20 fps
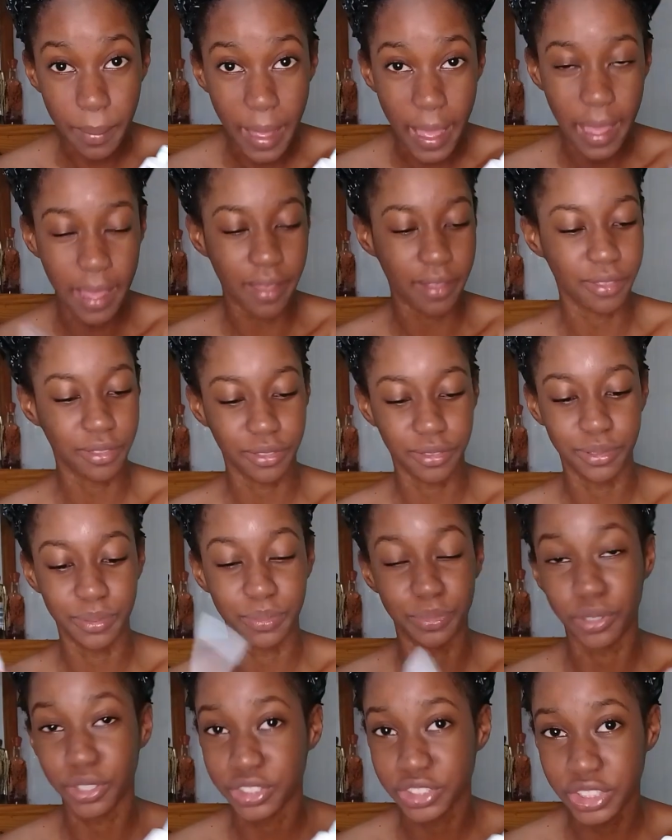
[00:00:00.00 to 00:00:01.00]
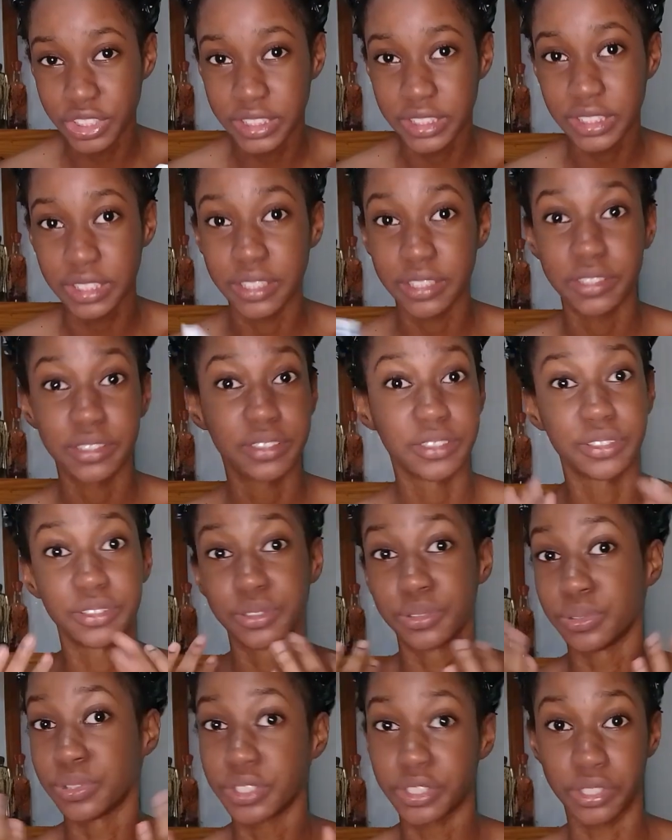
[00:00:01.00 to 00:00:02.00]
bath, brush your teeth,
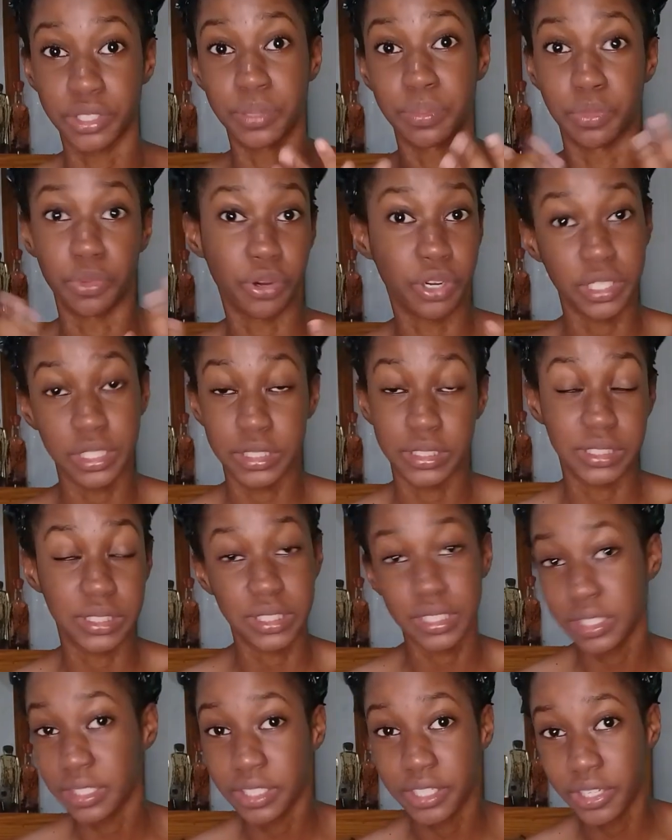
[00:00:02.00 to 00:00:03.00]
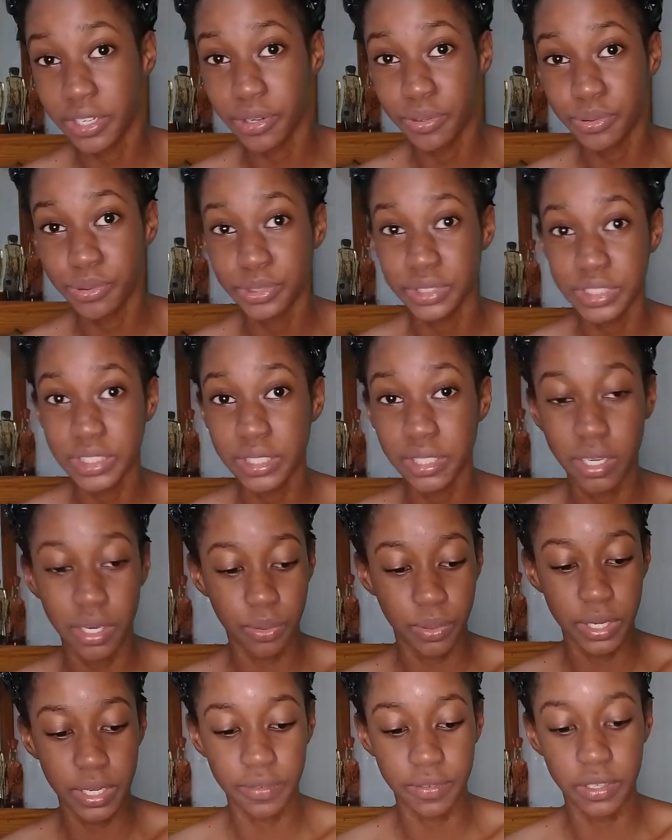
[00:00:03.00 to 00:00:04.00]
do your morning skincare routine
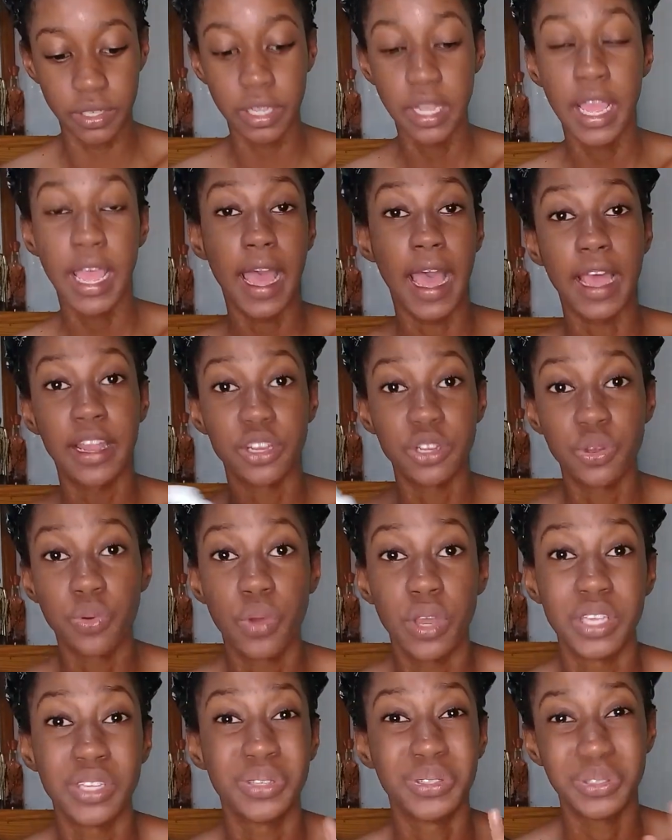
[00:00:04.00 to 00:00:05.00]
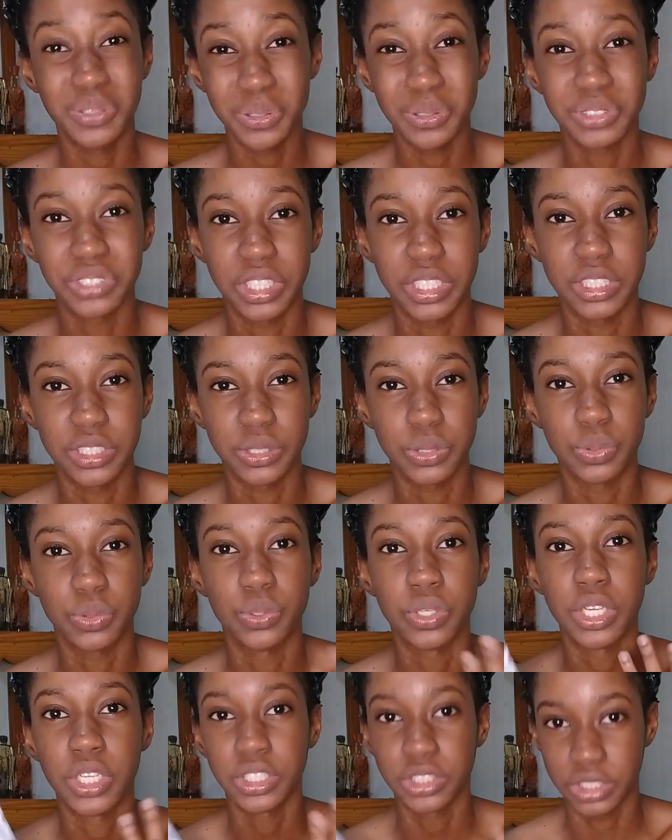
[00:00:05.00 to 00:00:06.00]
or whatever, and do what you usually
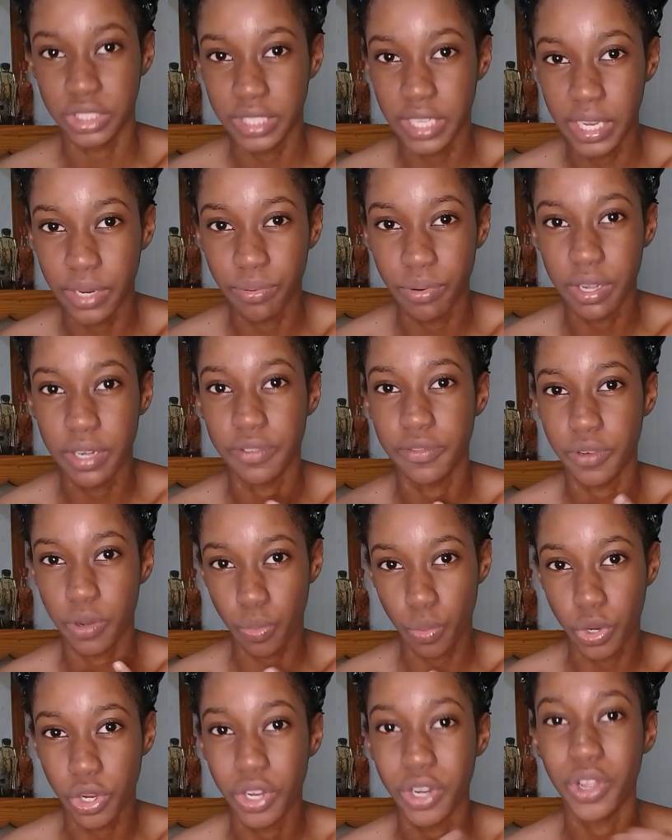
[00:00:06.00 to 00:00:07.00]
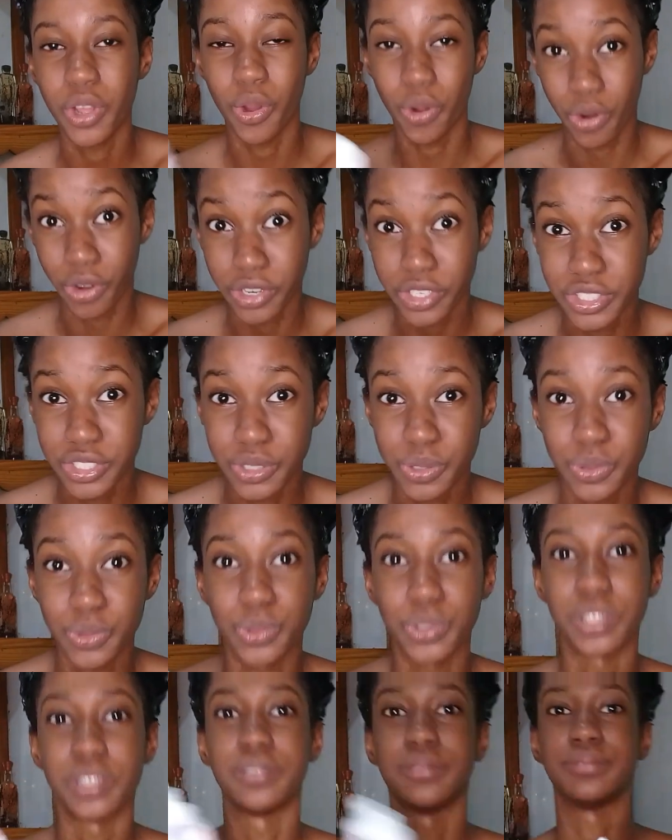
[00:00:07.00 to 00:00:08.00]
do to get ready for work or
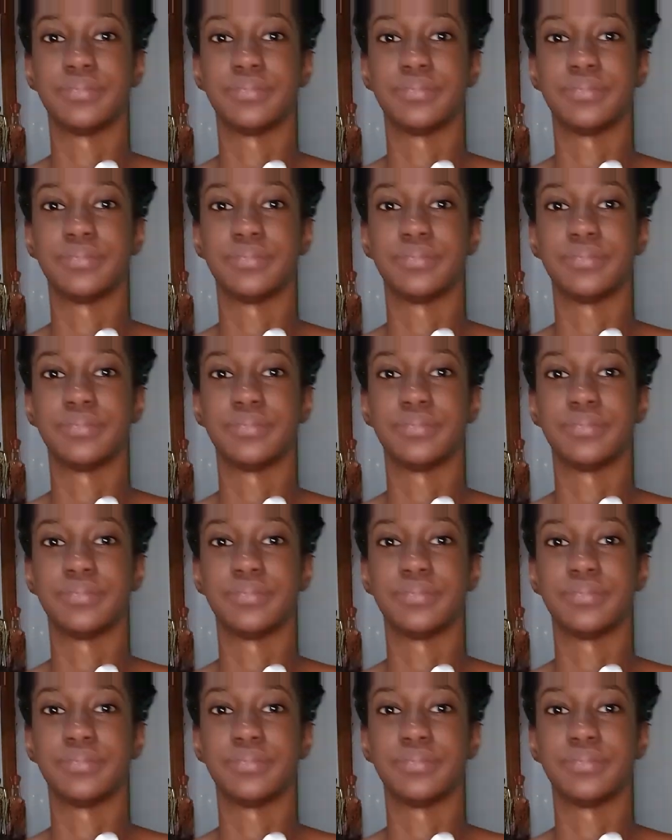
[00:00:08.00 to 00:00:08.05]
school.